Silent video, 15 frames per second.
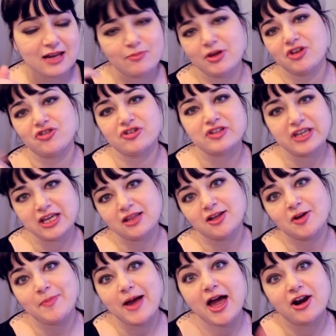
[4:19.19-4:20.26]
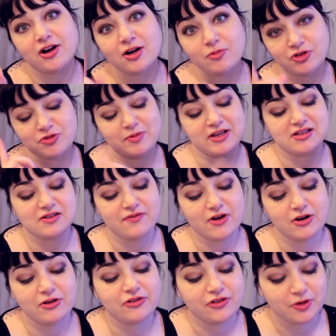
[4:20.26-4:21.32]
it makes your skin look better, which makes the
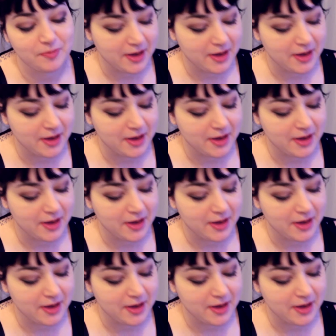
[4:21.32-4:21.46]
photos look